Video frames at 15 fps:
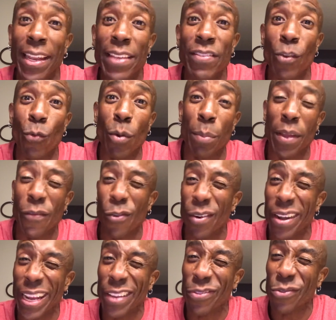At least he will be
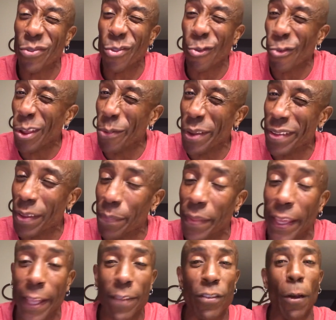for the next three weeks,
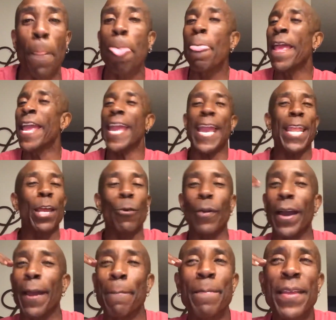I'm thinking. So
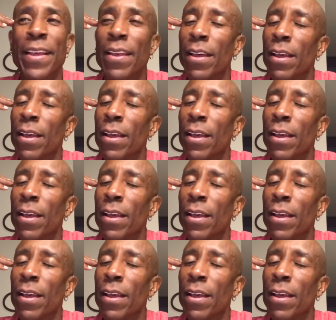anyway,